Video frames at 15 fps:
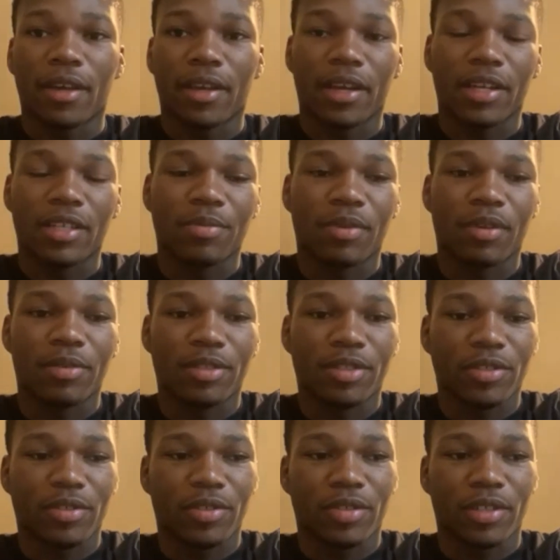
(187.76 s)
yeah I sparred
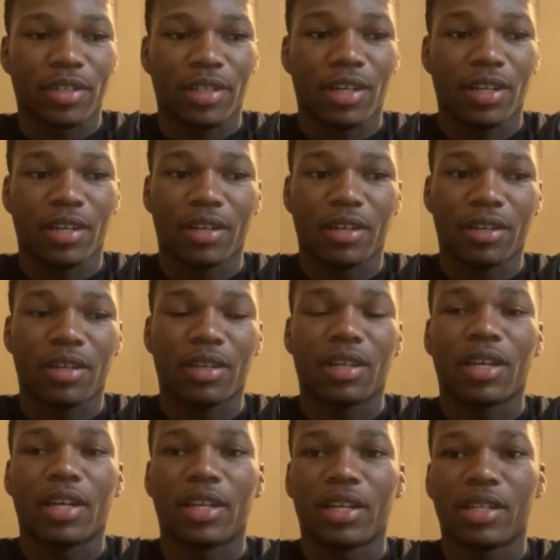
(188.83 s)
with Shakur uh, a
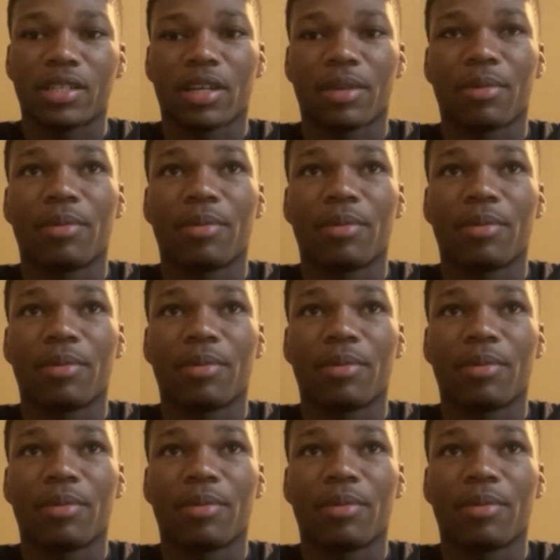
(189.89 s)
lot. That's like